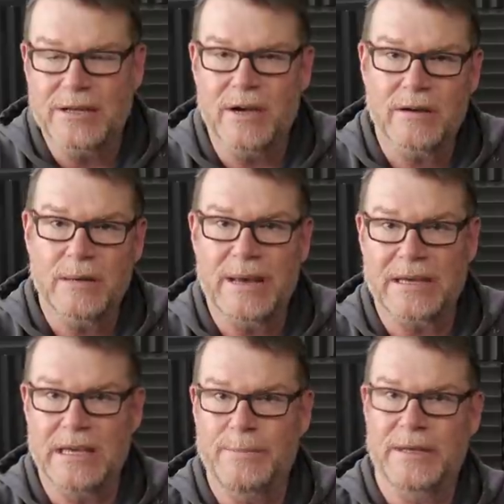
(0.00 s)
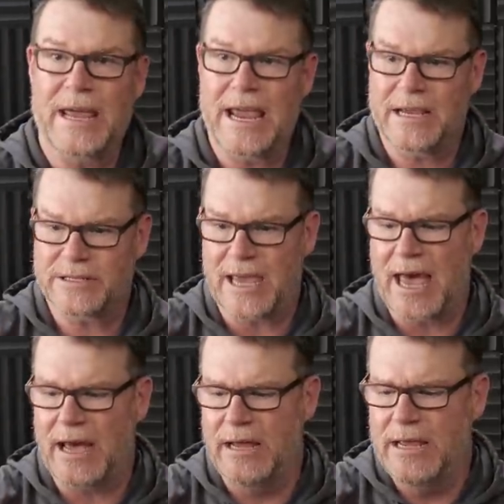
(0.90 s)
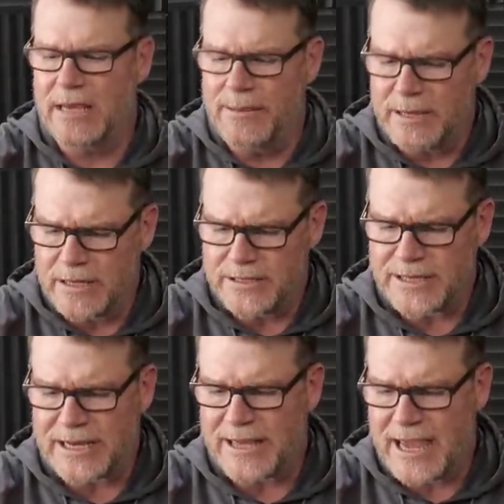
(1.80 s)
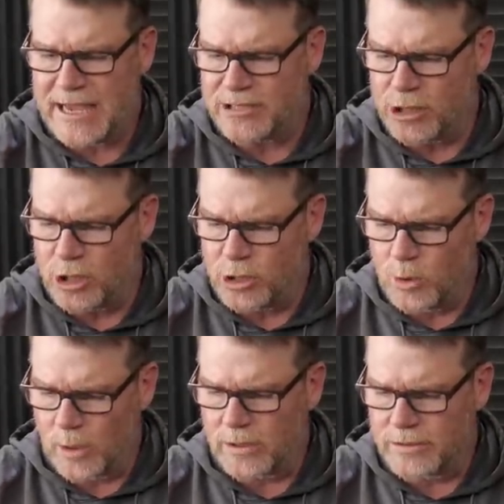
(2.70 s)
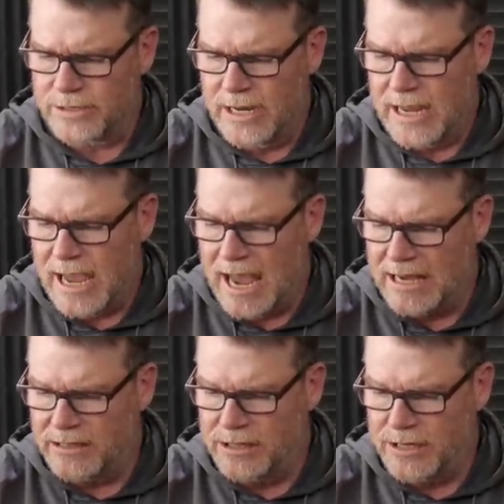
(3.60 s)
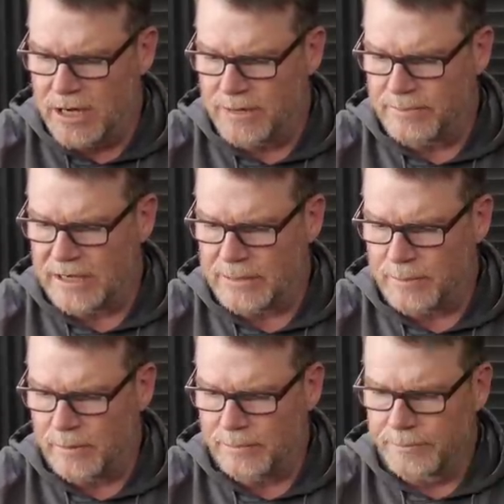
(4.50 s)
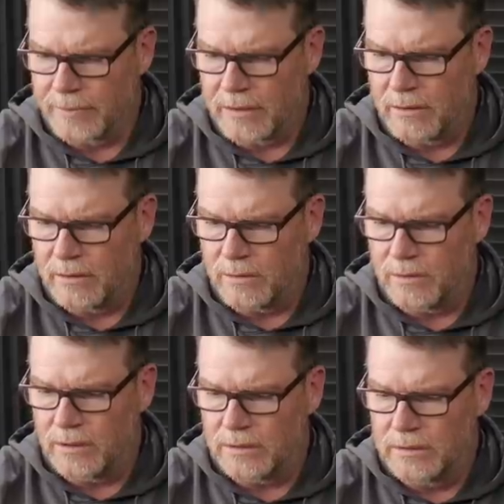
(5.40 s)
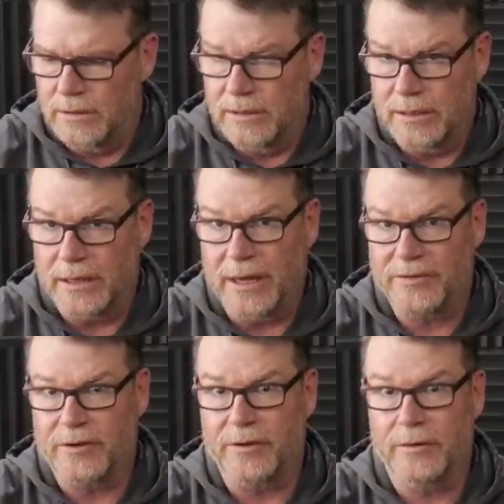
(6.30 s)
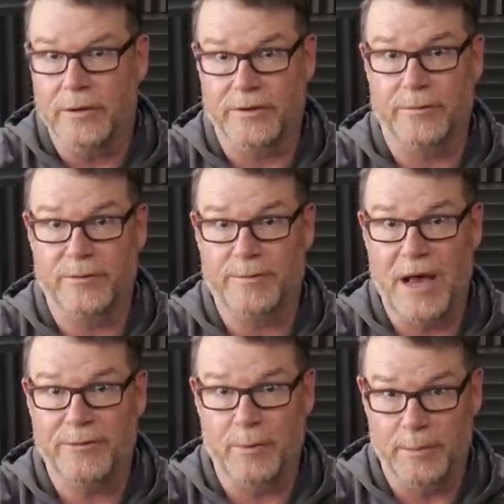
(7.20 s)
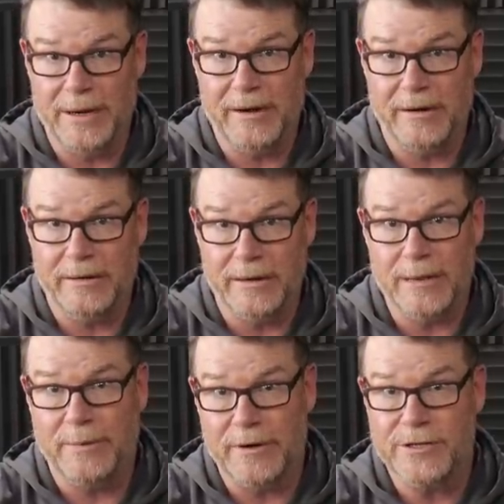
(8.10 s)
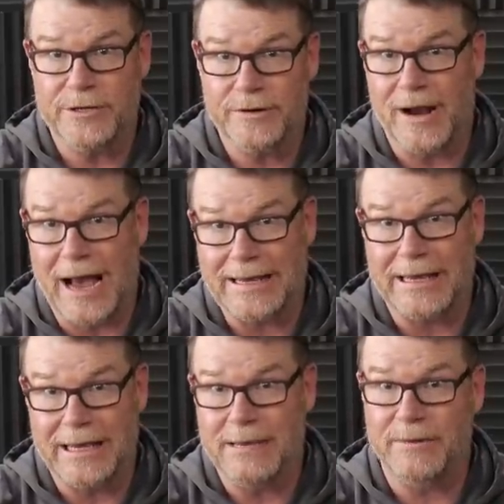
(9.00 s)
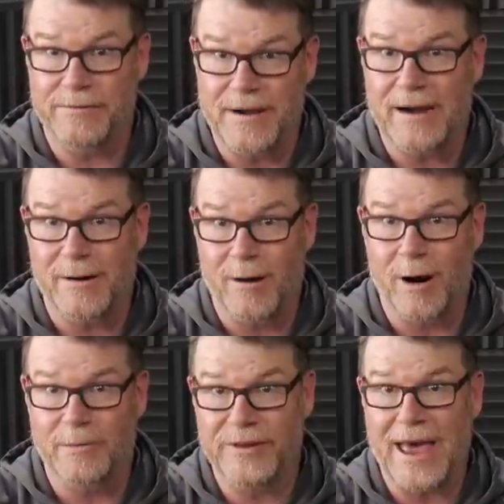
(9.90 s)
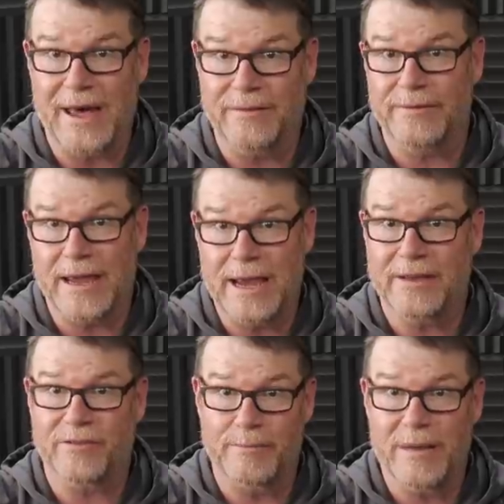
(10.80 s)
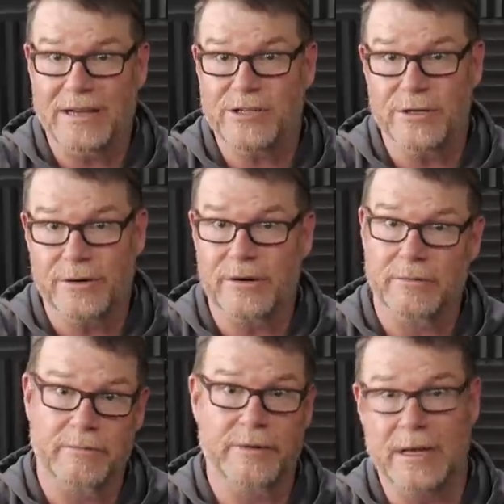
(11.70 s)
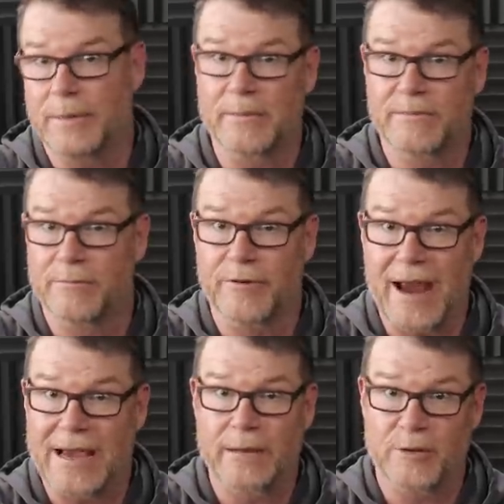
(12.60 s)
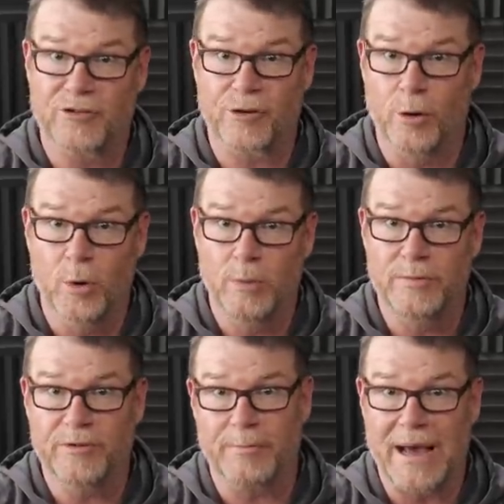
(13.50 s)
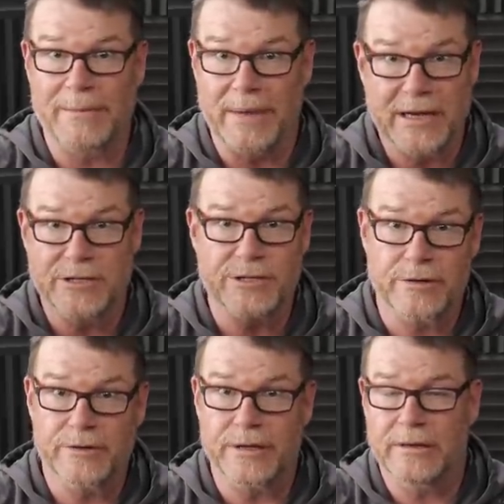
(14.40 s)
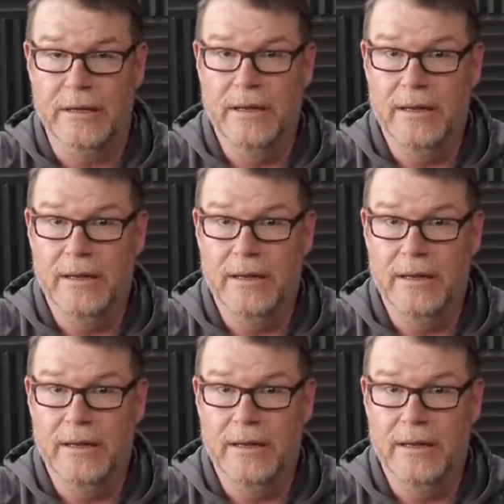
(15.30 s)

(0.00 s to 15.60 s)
talking about keeping guns out of the hands of New Yorkers and young people. Well, as a responsible parent, I'm pretty sure I can keep the firearms out of the hands of my children and keeping them from dragging them to school just by making sure that